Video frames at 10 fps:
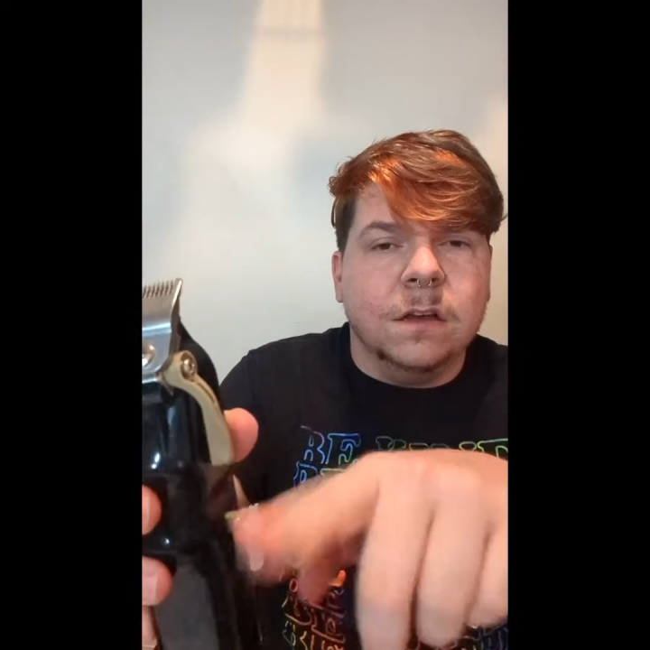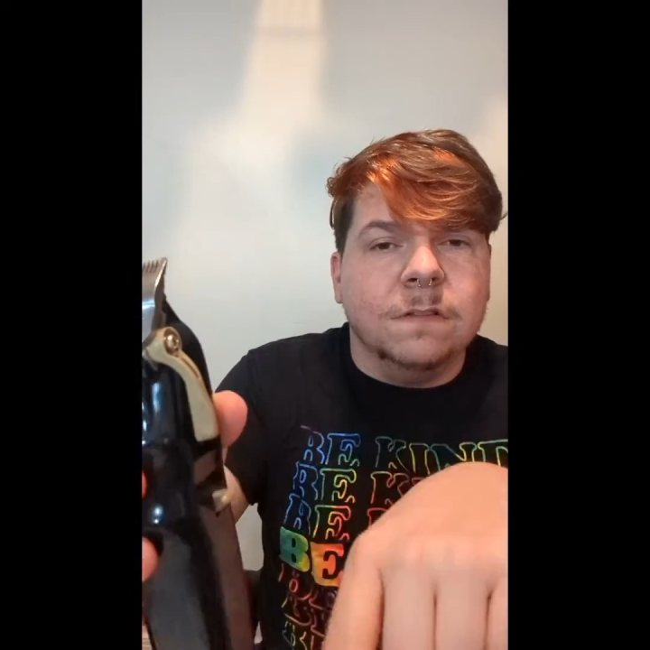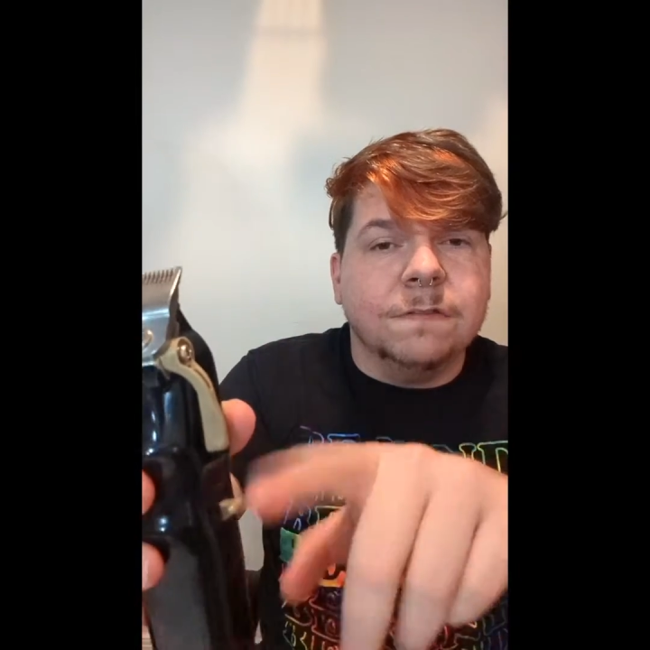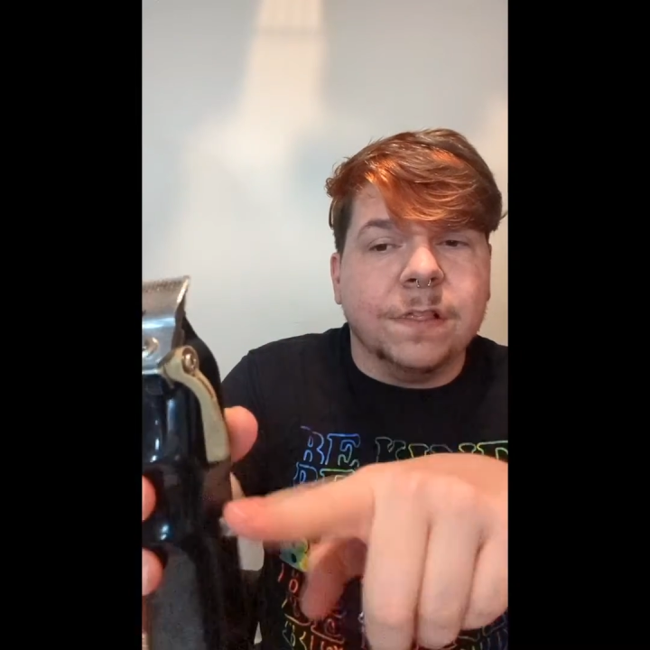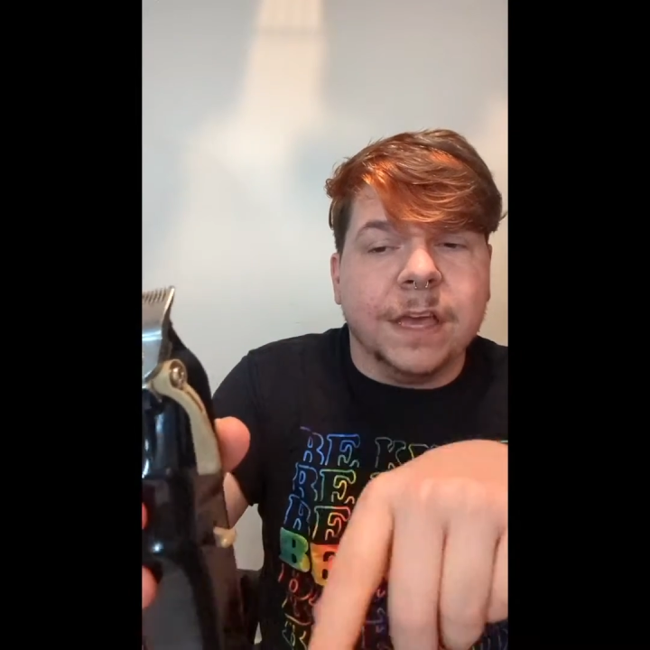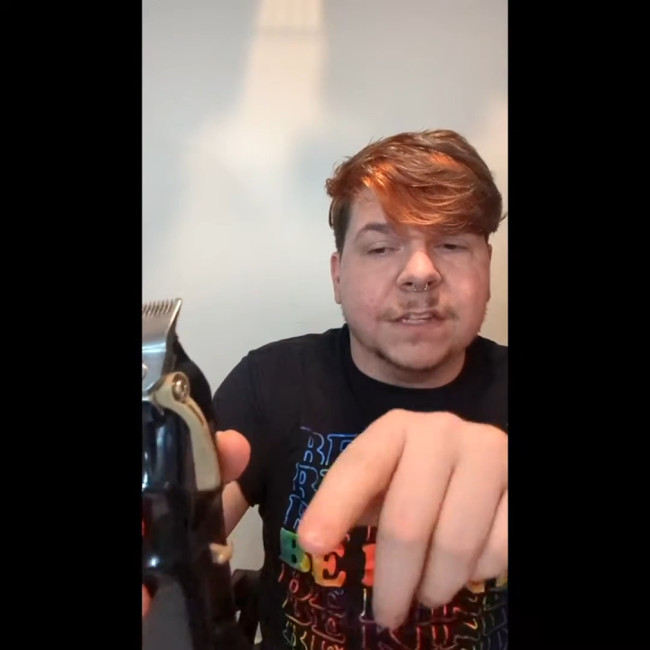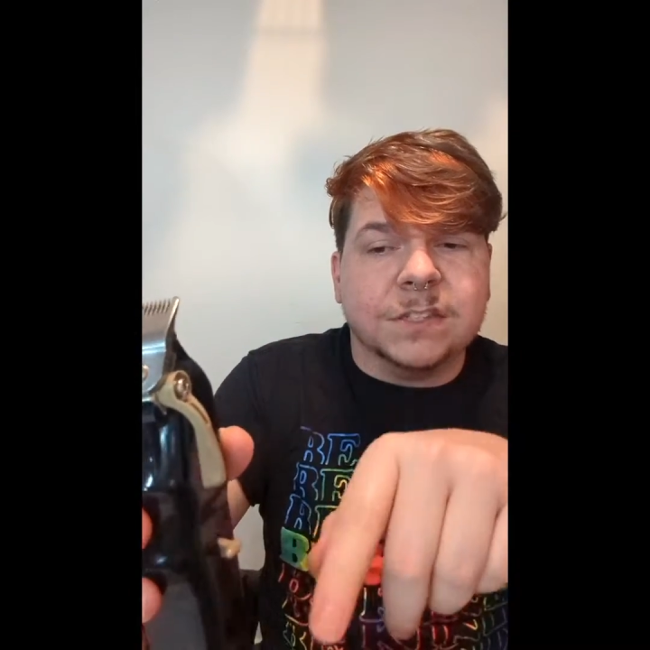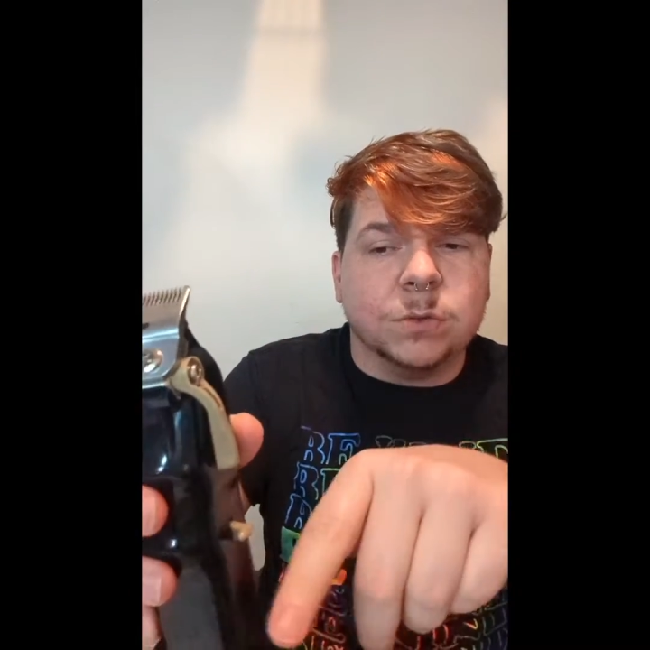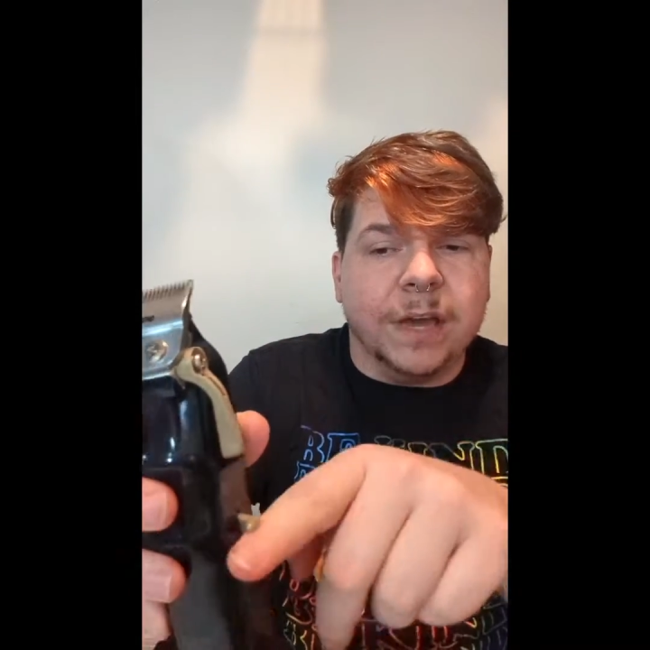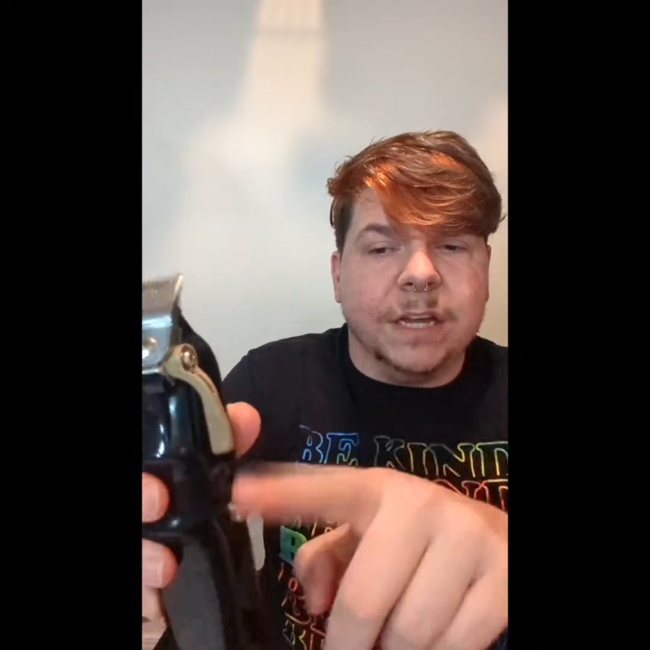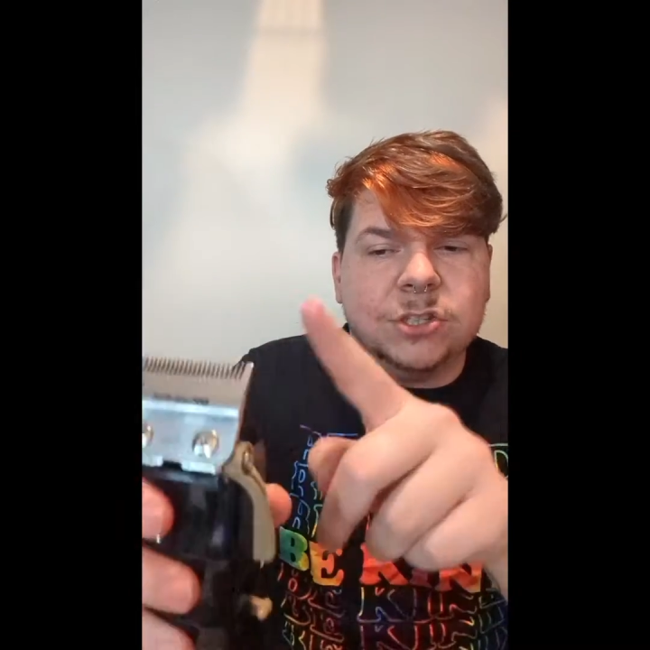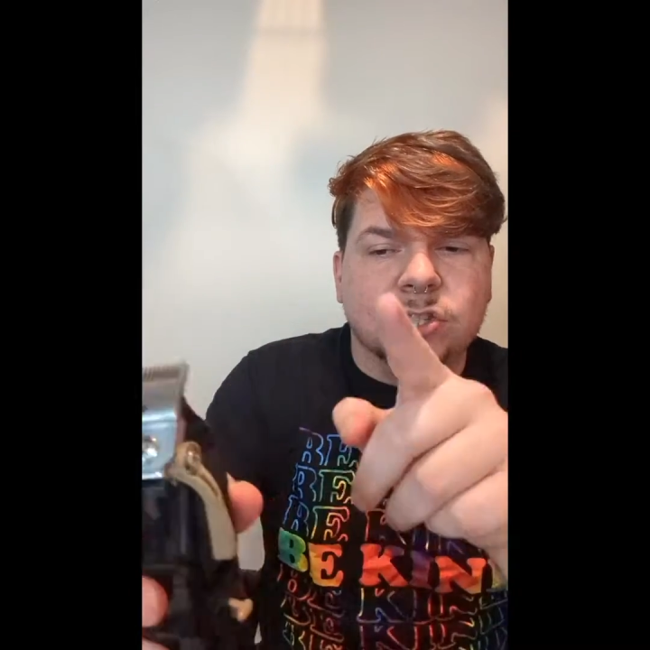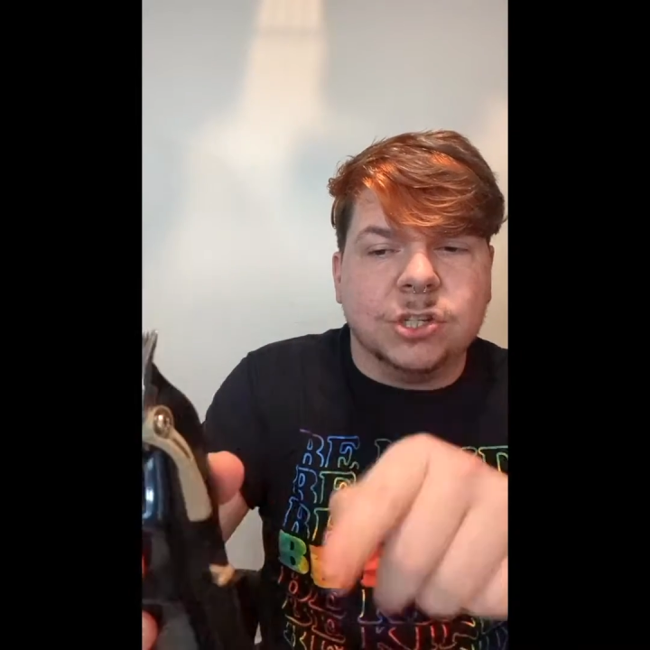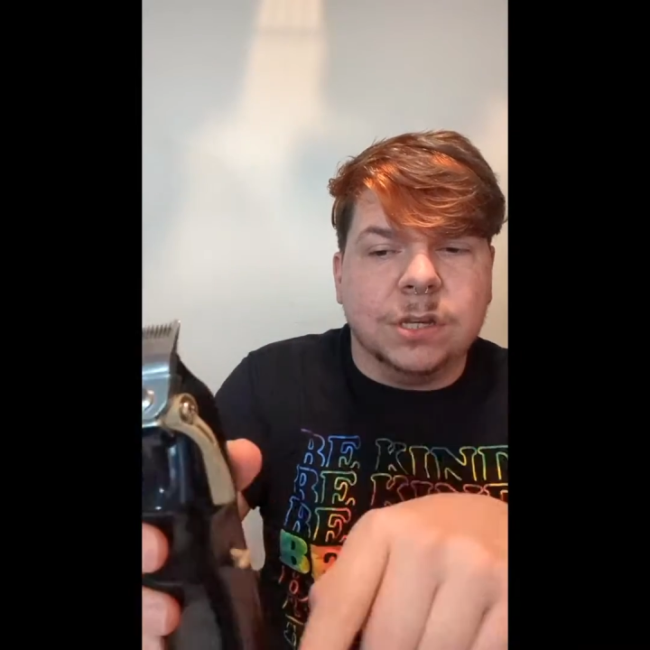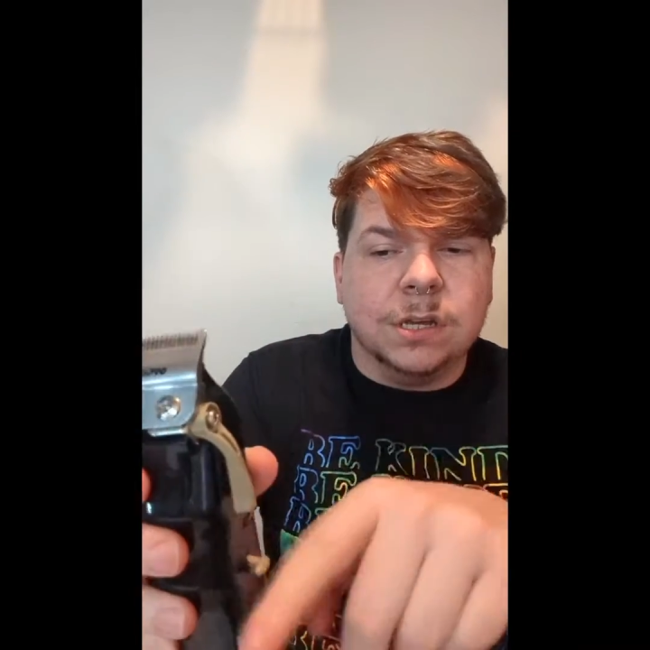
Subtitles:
flick switch.